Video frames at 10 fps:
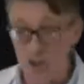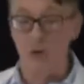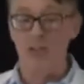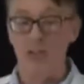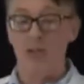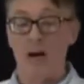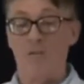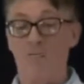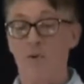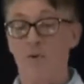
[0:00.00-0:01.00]
is going to
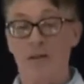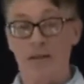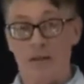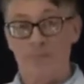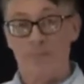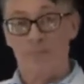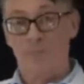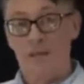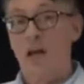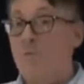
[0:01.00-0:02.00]
start pouring in.
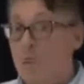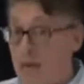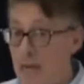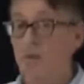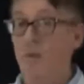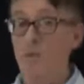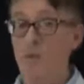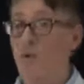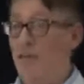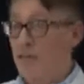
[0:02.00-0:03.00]
People will
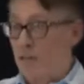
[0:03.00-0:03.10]
pour in.